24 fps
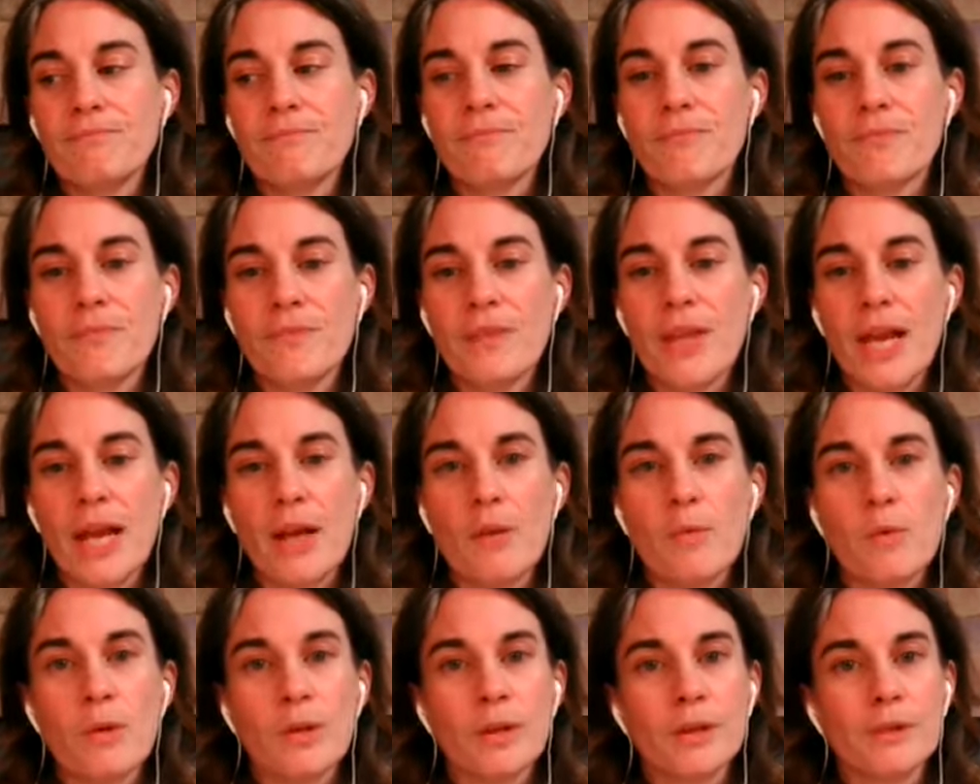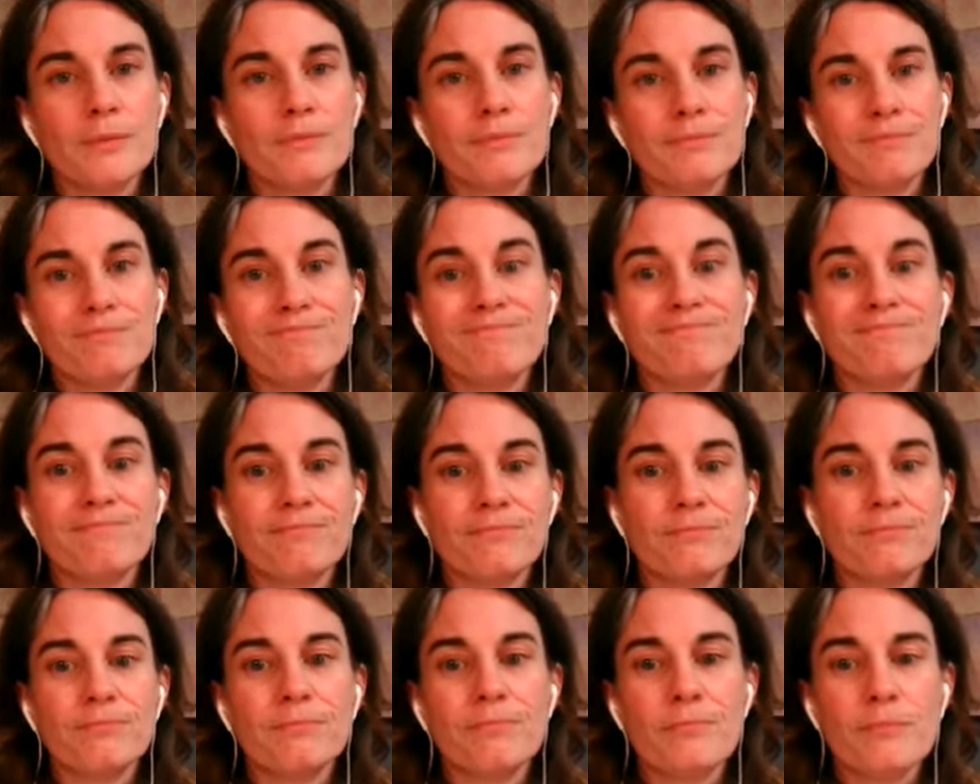they will
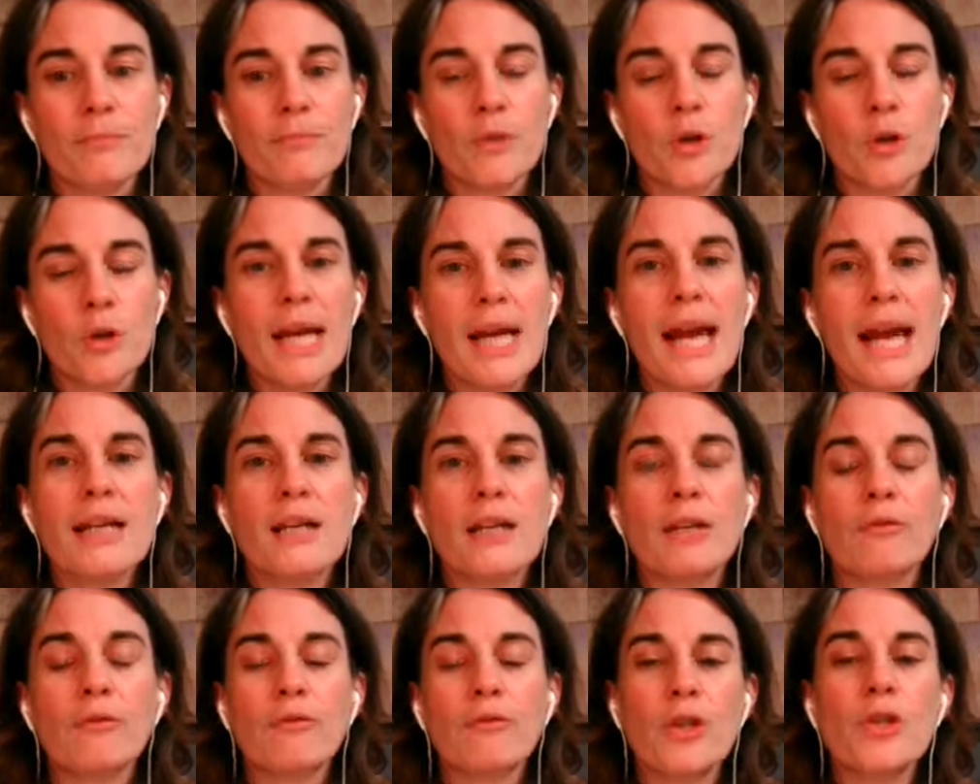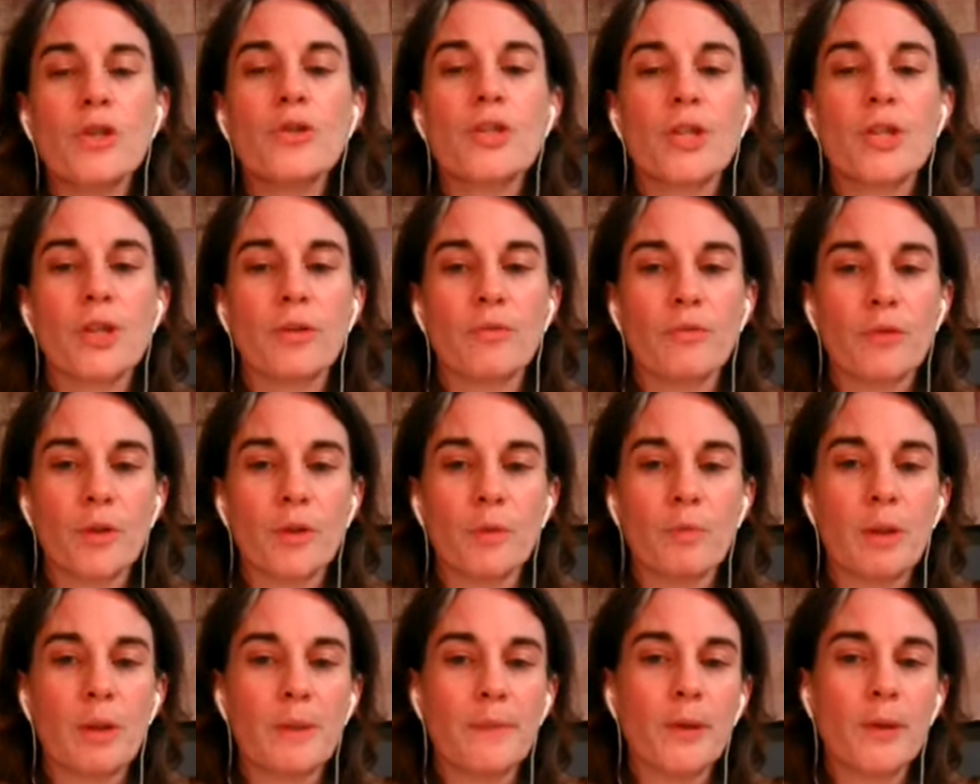create confusion for the
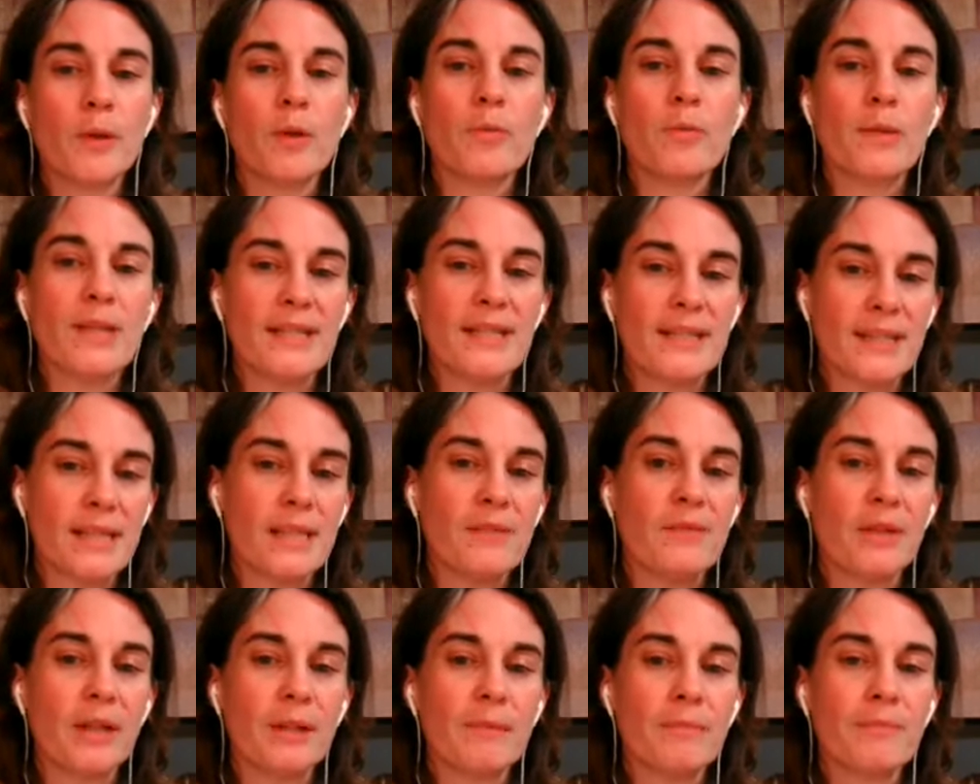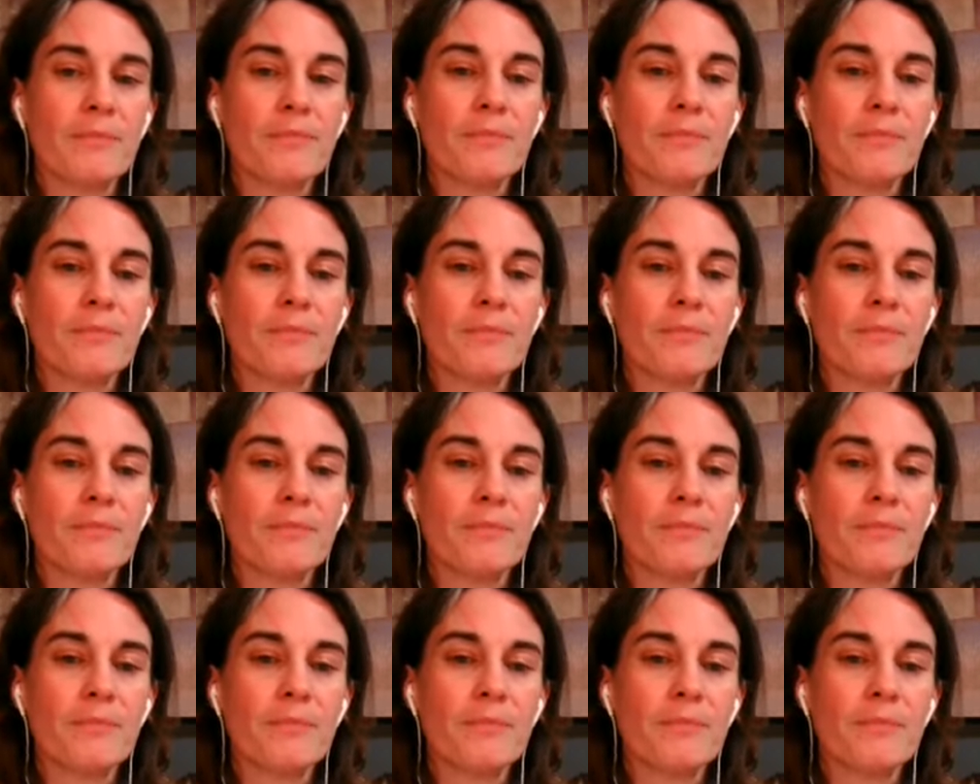people who receive it.